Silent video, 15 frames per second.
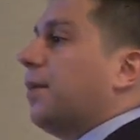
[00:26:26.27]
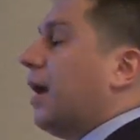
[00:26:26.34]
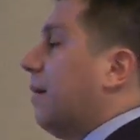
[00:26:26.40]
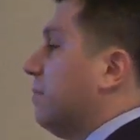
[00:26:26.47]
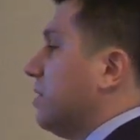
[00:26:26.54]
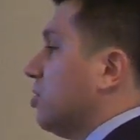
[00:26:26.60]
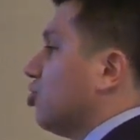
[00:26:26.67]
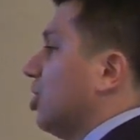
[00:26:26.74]

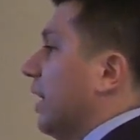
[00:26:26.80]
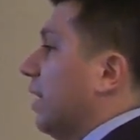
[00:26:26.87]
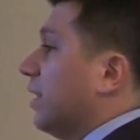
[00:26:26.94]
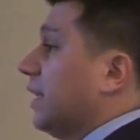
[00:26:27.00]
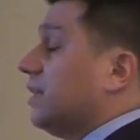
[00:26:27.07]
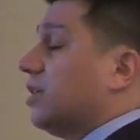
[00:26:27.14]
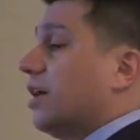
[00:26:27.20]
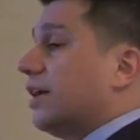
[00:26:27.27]

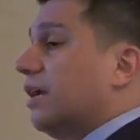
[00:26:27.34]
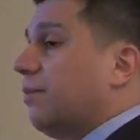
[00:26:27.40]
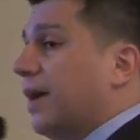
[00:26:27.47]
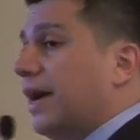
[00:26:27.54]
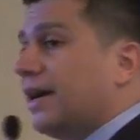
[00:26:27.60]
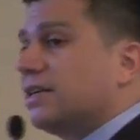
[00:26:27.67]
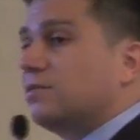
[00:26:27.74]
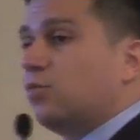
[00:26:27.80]
oppositionality talking
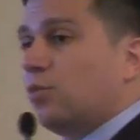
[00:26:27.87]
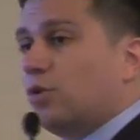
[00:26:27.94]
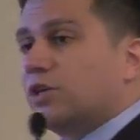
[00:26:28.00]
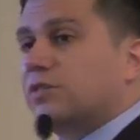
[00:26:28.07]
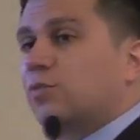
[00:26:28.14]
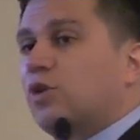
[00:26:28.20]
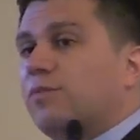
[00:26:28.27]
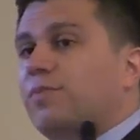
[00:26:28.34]
back as
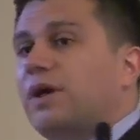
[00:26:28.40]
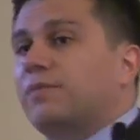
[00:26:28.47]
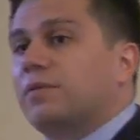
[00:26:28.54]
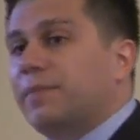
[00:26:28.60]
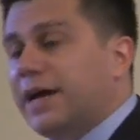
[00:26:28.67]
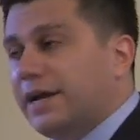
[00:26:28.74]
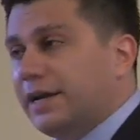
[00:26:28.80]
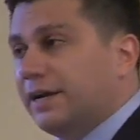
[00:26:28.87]
much more
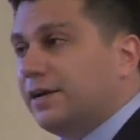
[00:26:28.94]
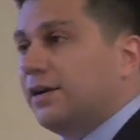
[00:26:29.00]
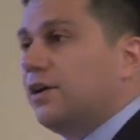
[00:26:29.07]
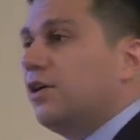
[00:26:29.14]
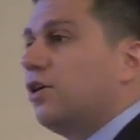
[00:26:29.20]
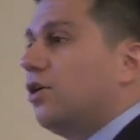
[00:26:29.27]
problematic